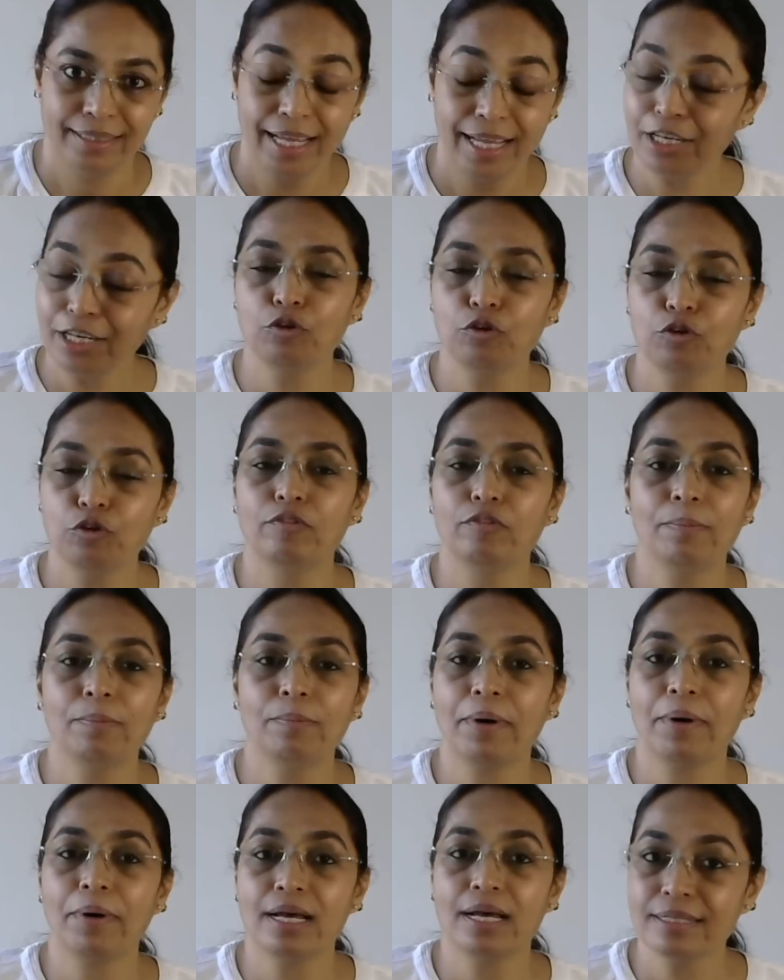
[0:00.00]
and you will
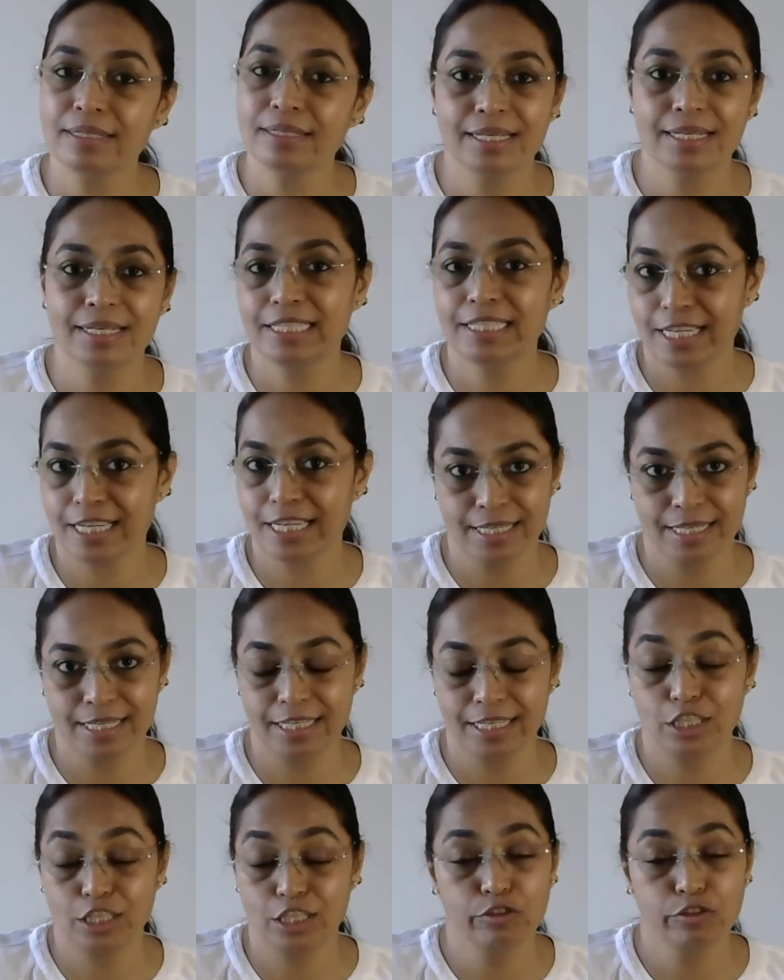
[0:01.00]
pass this
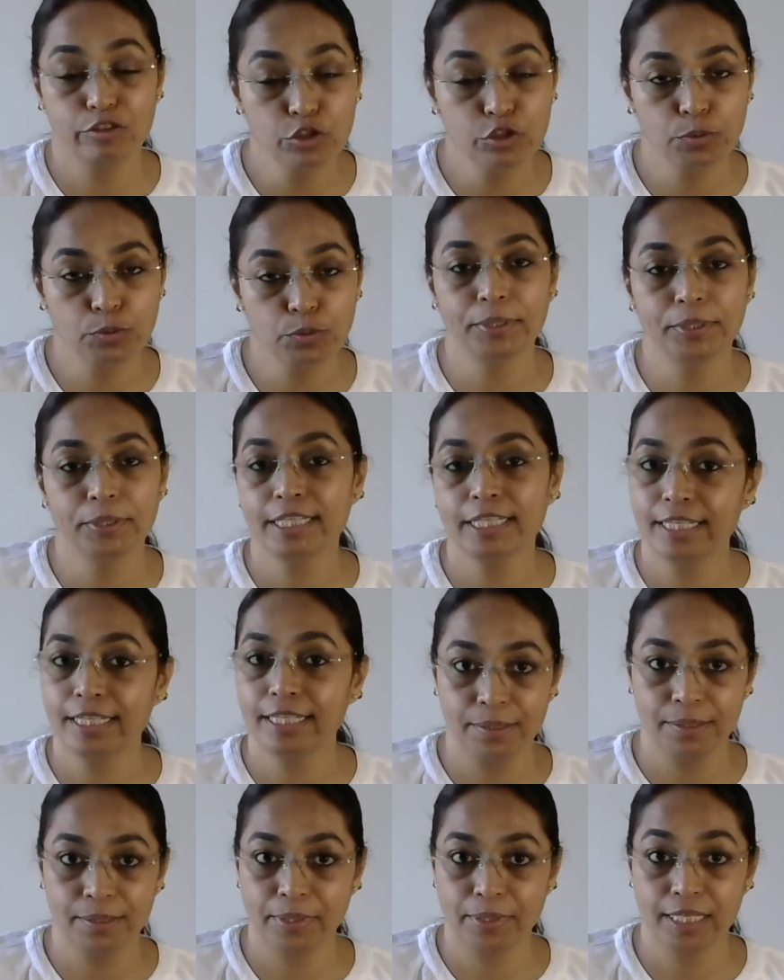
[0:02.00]
transit of Jupiter
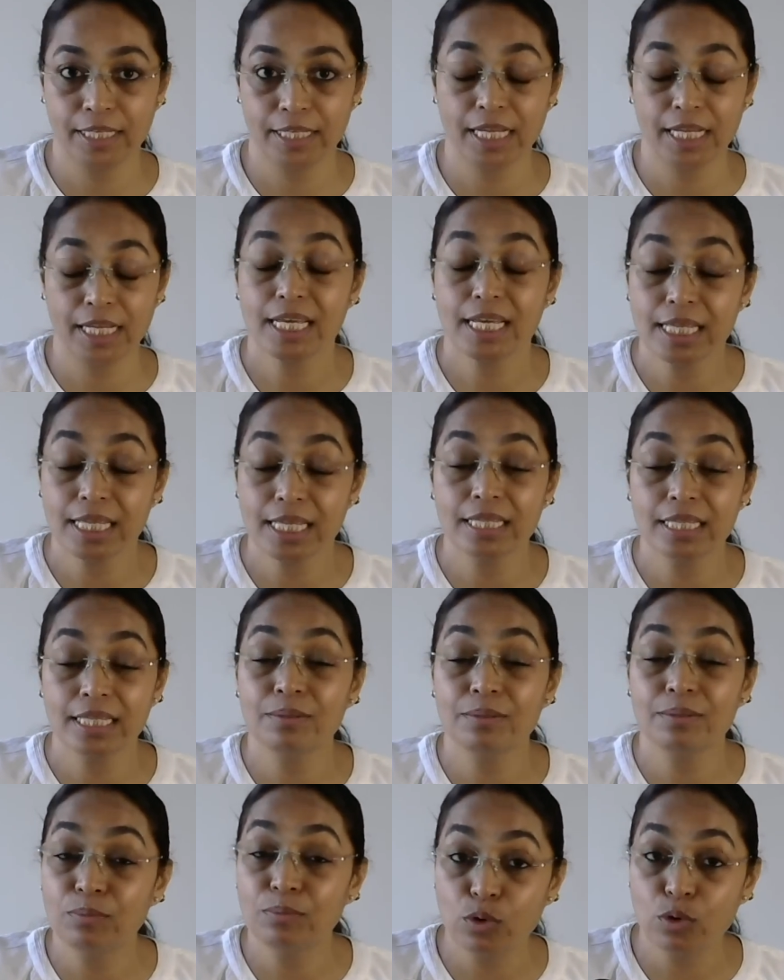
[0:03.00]
in Bharani in
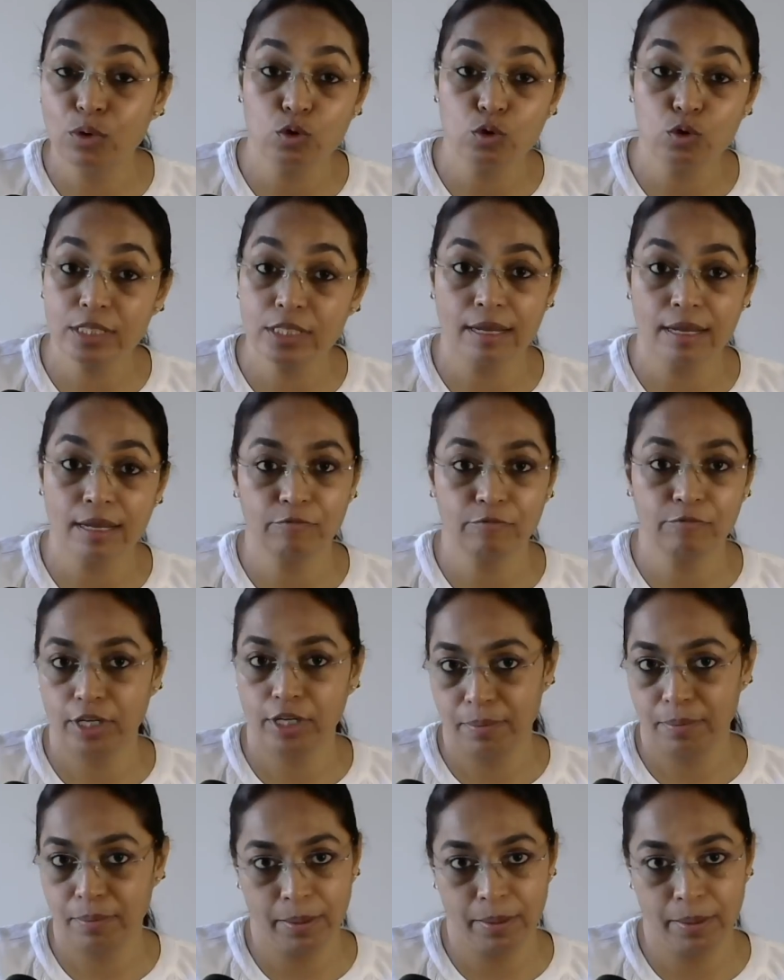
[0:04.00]
the most
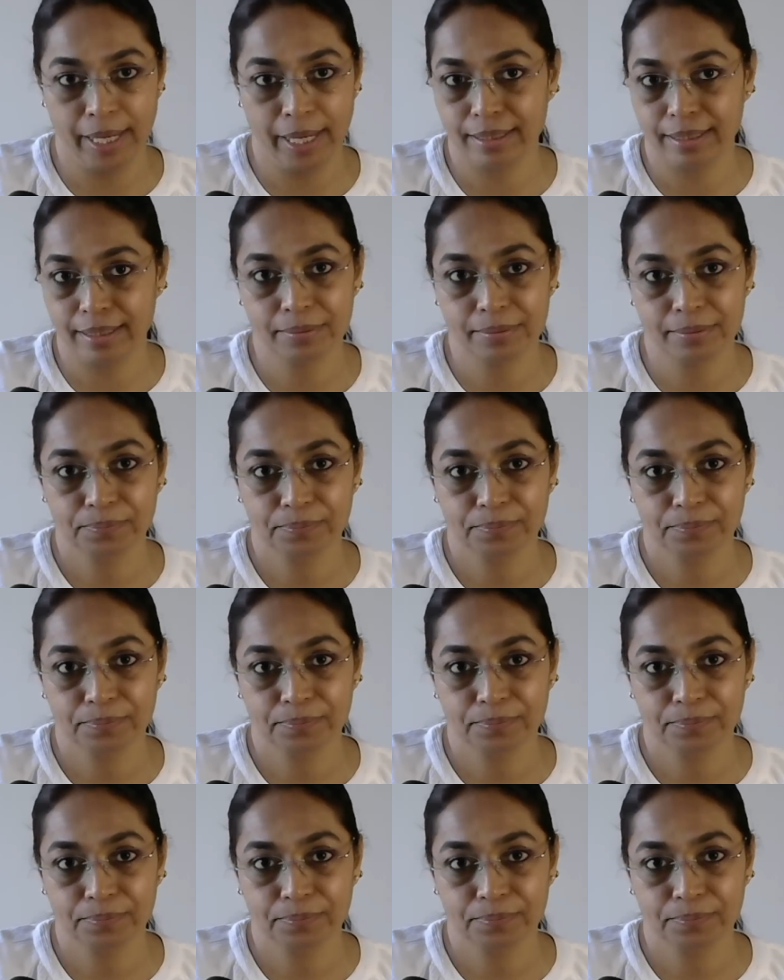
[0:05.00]
comfortable manner.